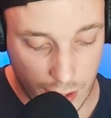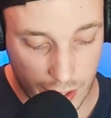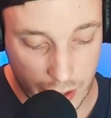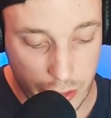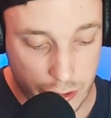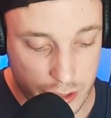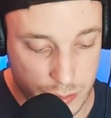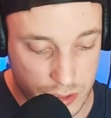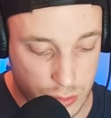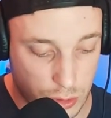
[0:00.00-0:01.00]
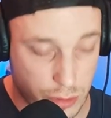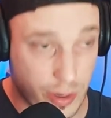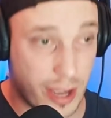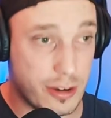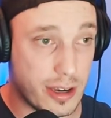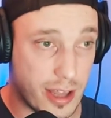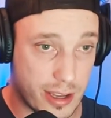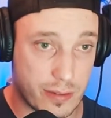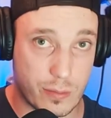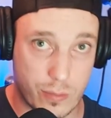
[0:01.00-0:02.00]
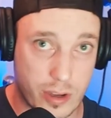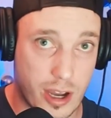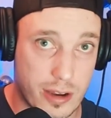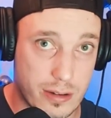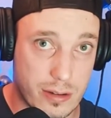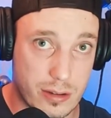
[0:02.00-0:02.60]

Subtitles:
Another Christmas rolled around and I got,